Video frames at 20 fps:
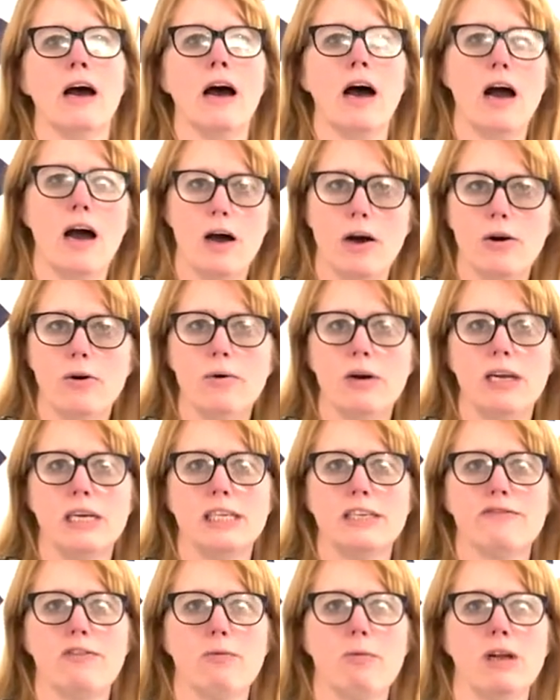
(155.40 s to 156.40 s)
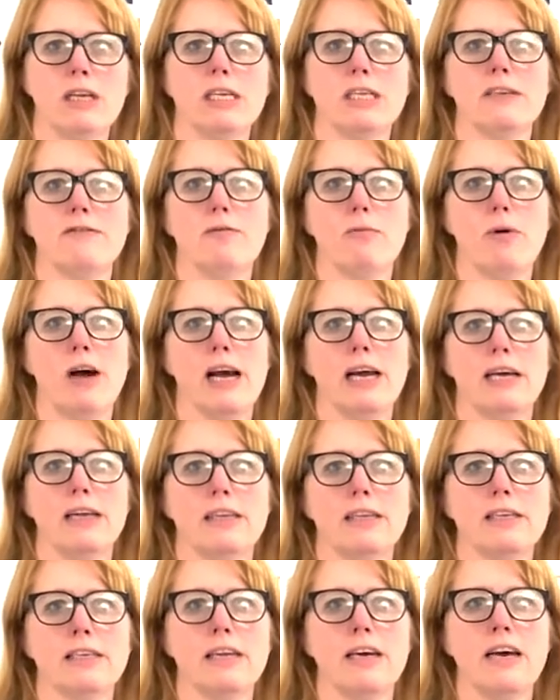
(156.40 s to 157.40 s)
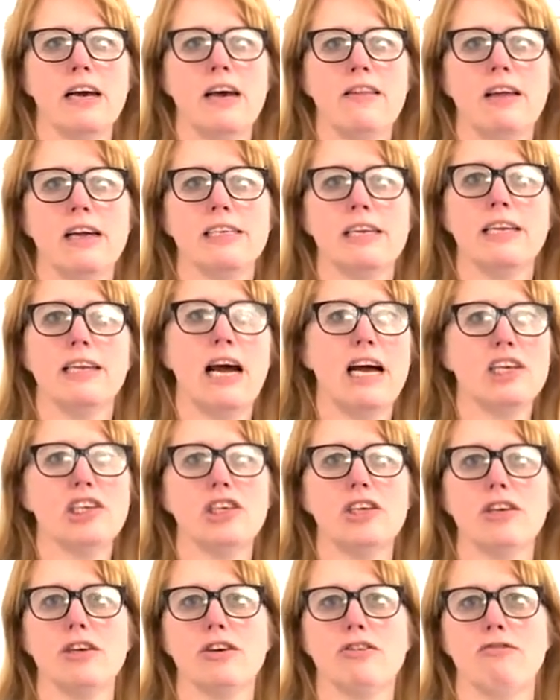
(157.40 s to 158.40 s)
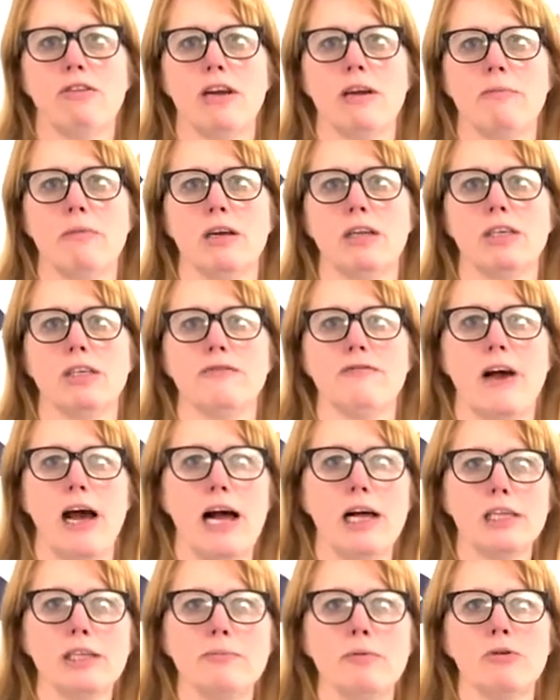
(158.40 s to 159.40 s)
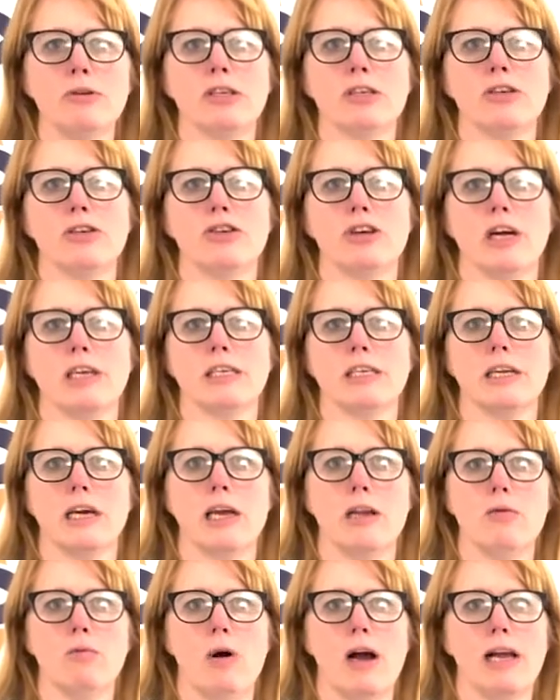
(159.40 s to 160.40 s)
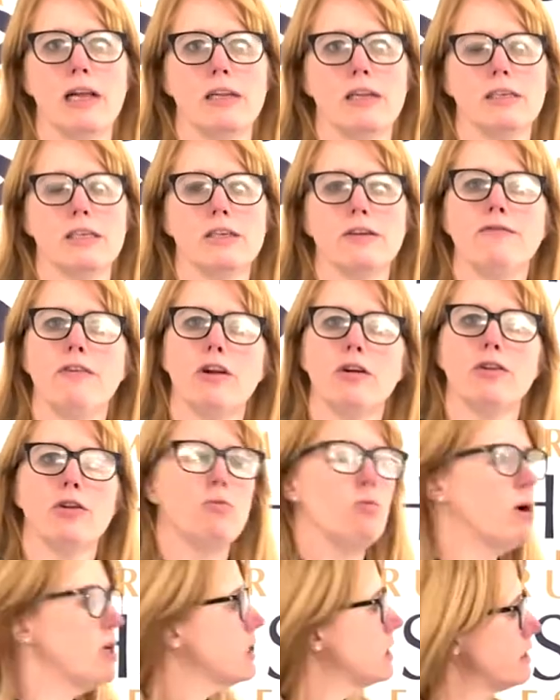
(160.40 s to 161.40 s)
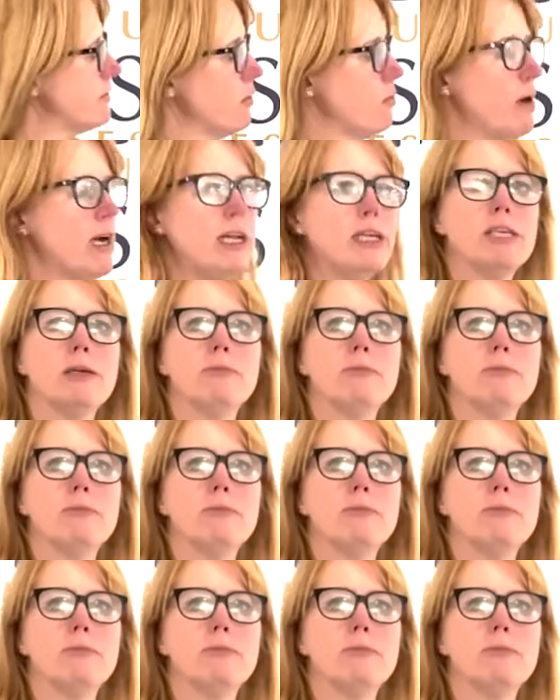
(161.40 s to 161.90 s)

O is for Once for Wales. There's a national agreement for health boards and trusts in Wales to follow the Once for Wales